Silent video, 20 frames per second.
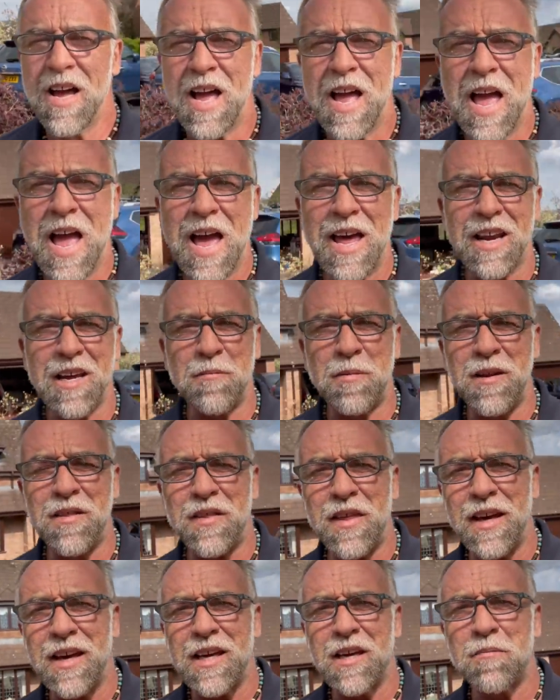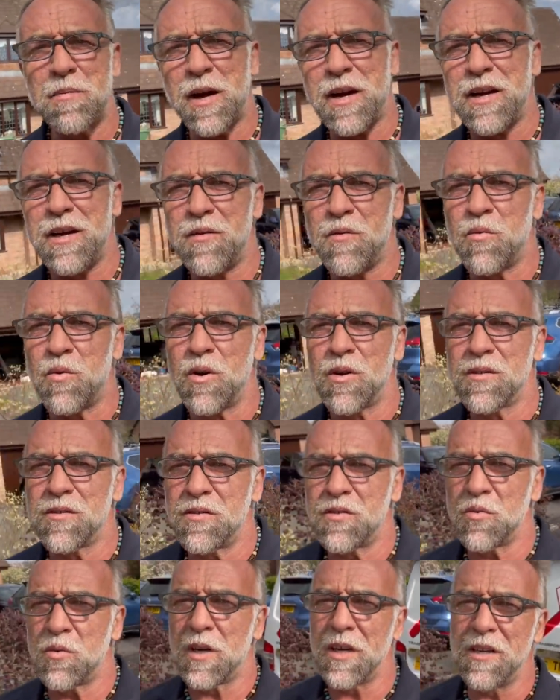And I've been thinking about it. What
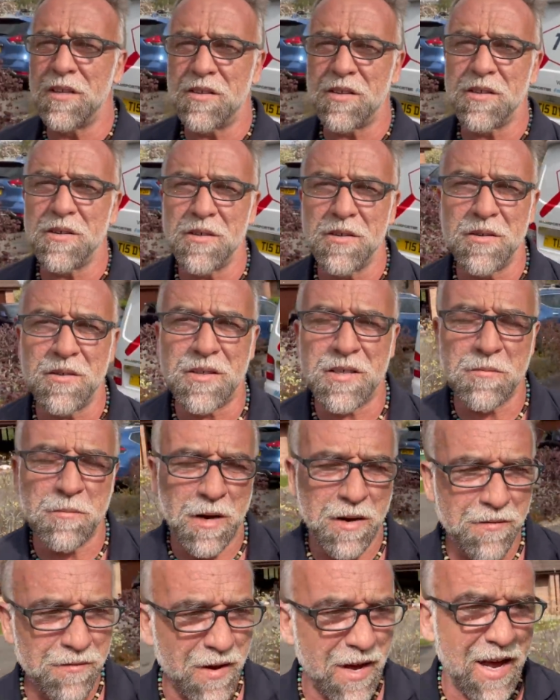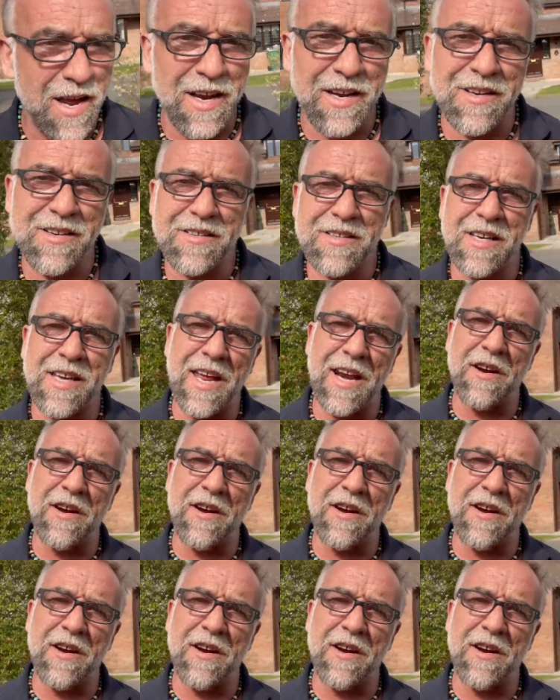do I do to my van to get